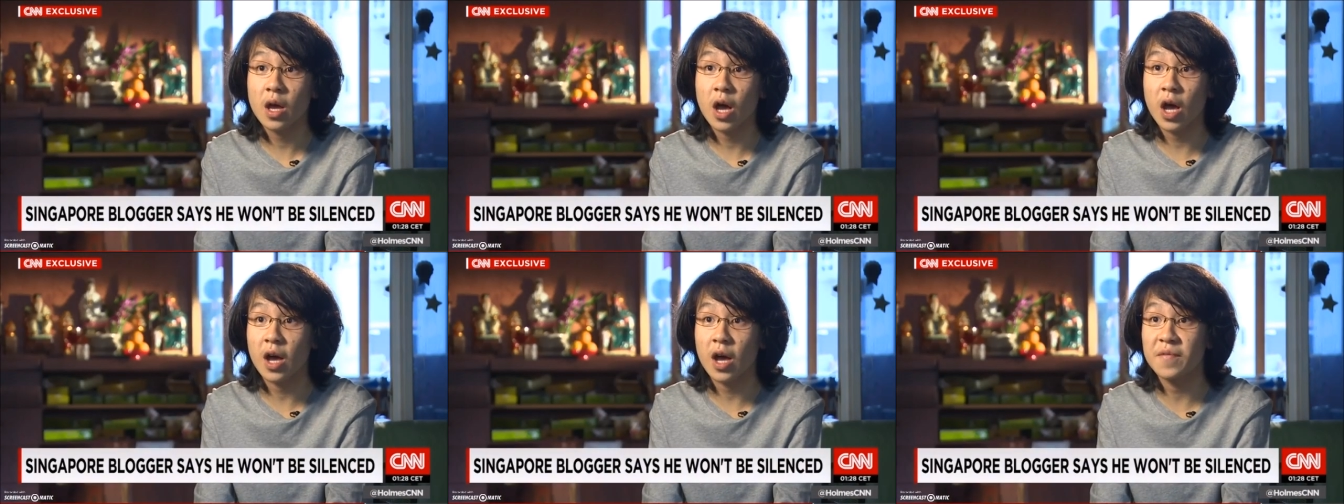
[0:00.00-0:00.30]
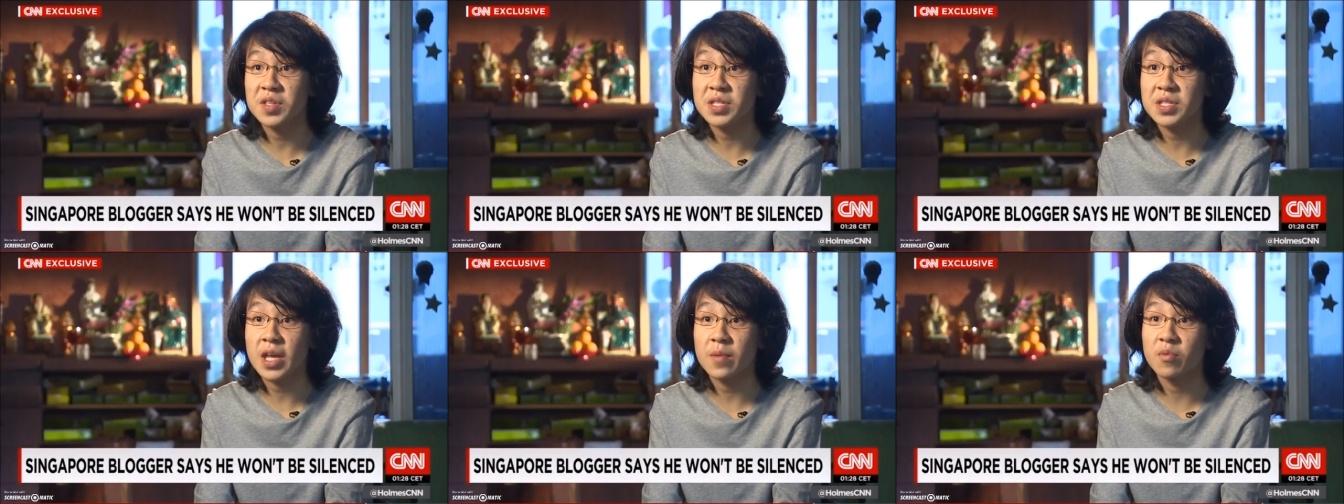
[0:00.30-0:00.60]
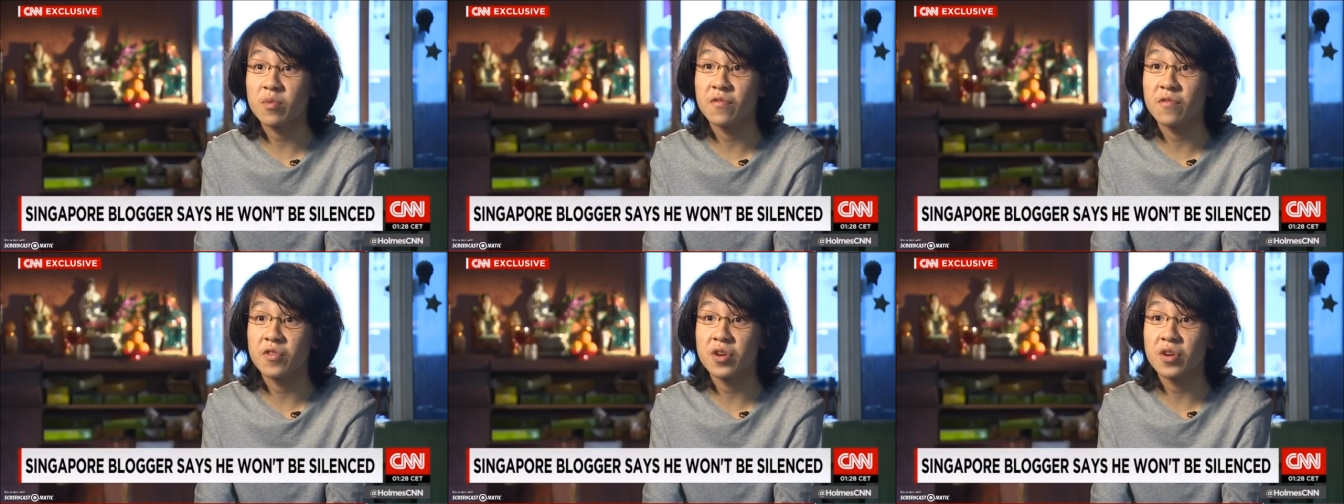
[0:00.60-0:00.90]
Obviously,
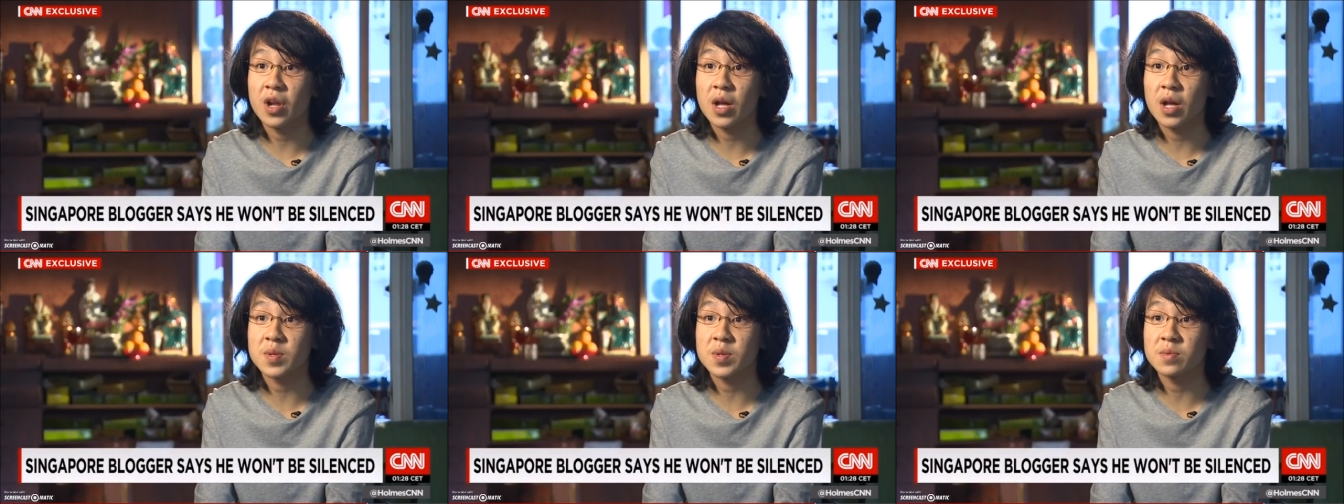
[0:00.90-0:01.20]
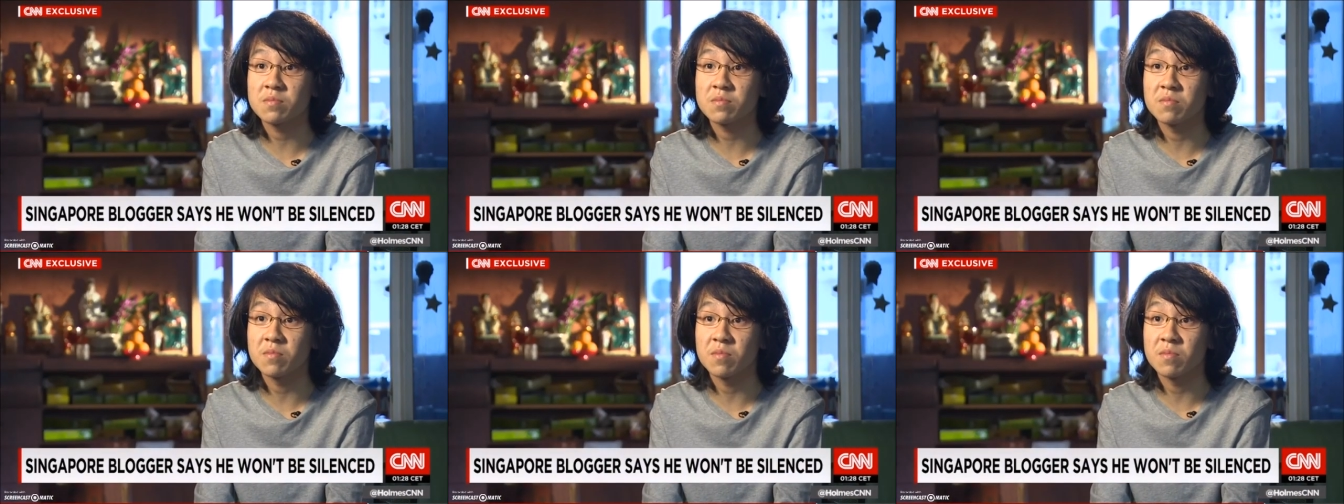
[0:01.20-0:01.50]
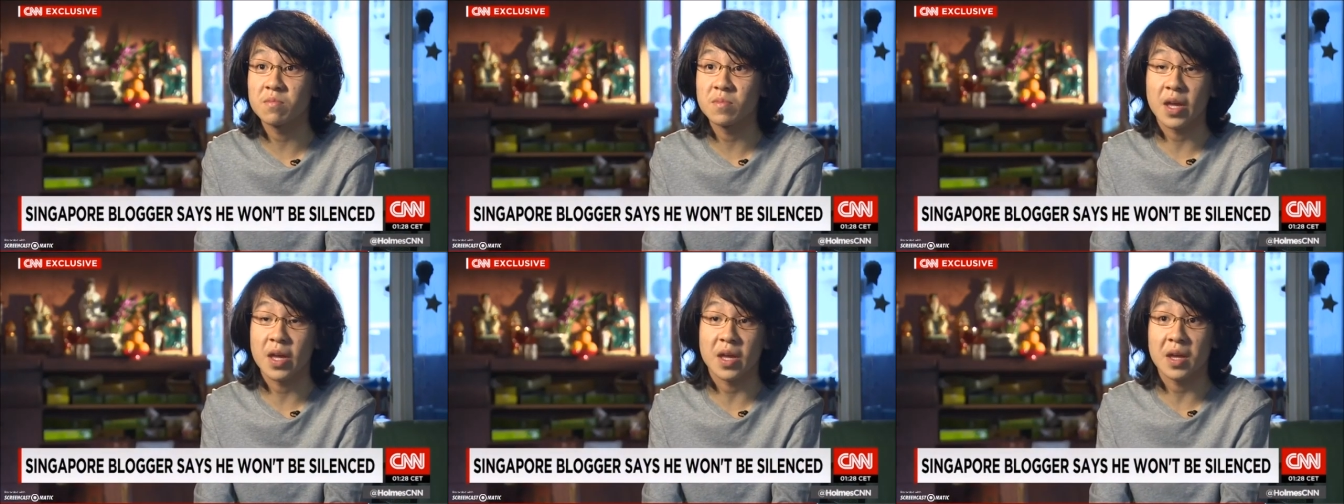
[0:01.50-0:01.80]
I prefer out,
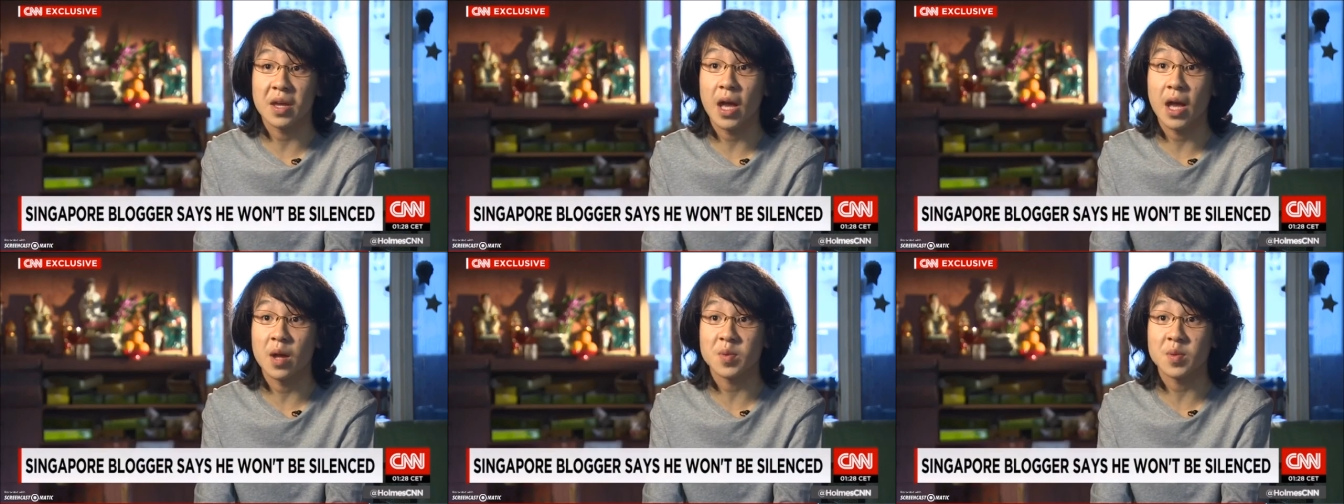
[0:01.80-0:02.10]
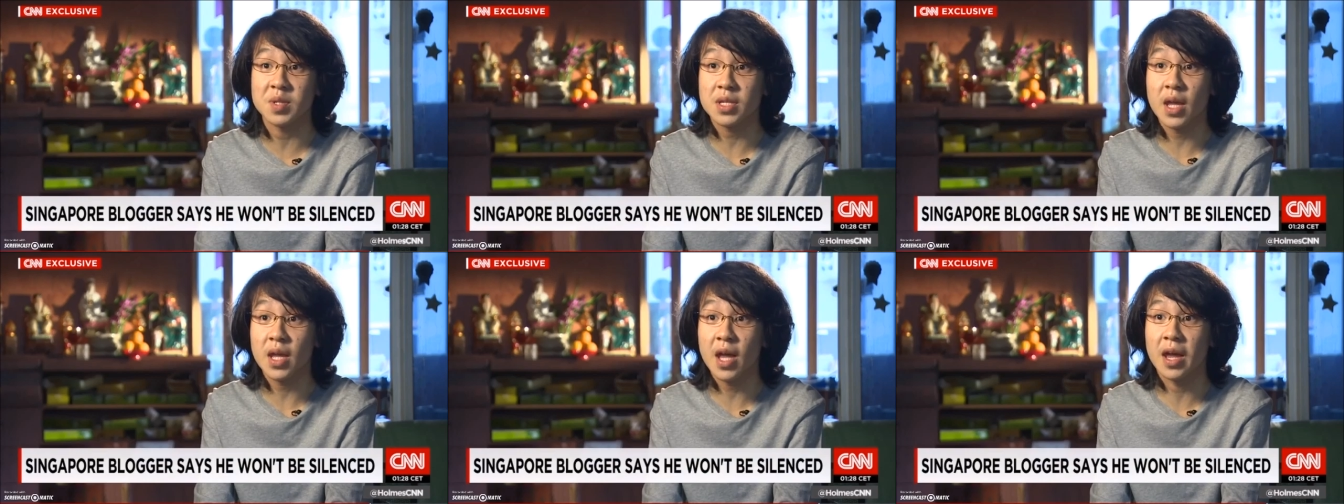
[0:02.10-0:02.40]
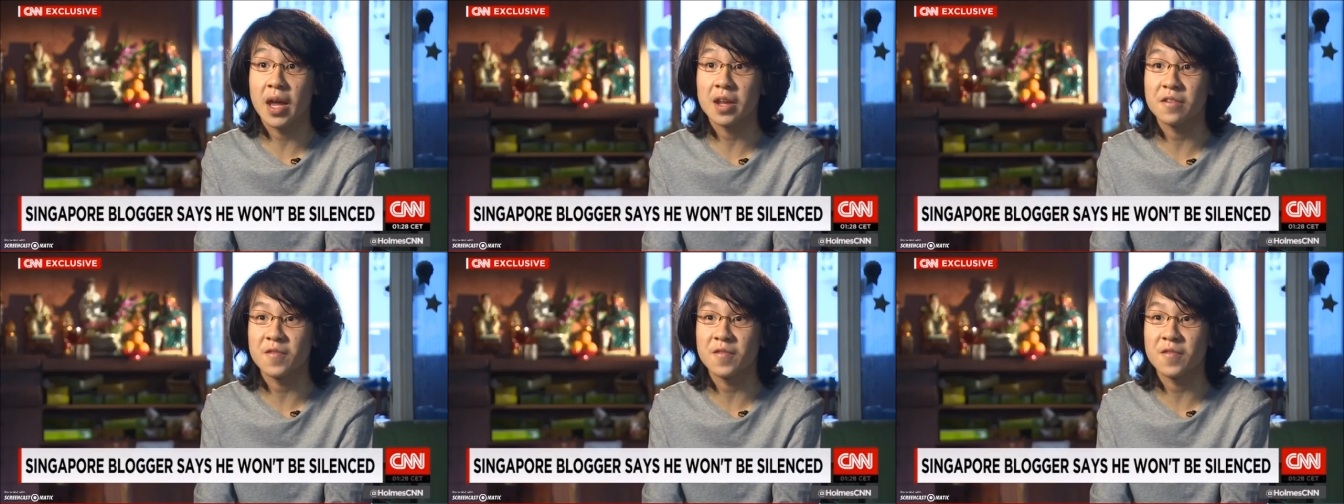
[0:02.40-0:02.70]
like
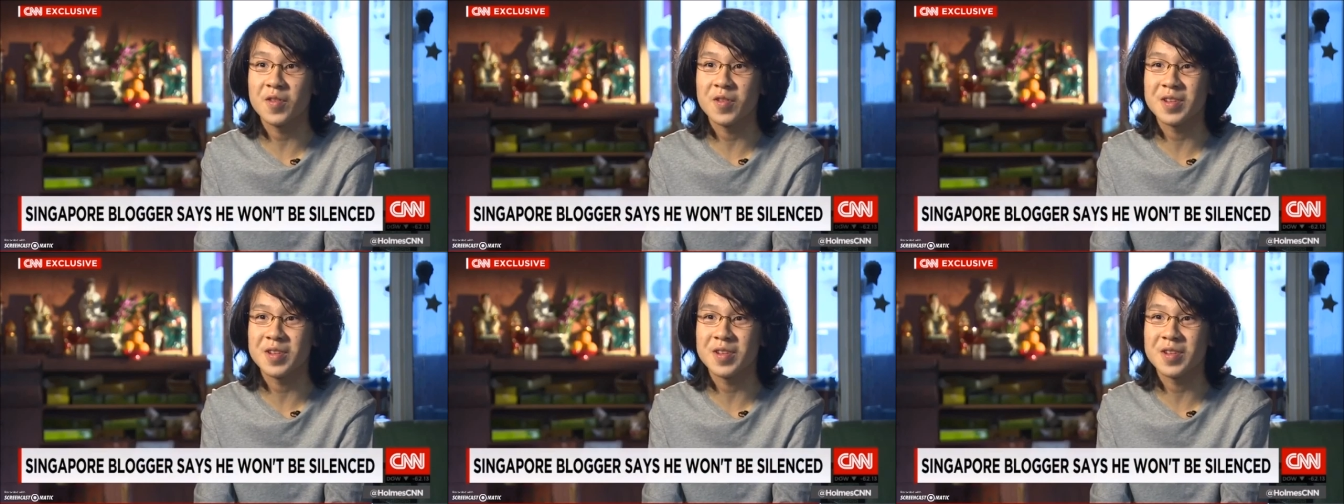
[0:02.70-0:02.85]
outside, of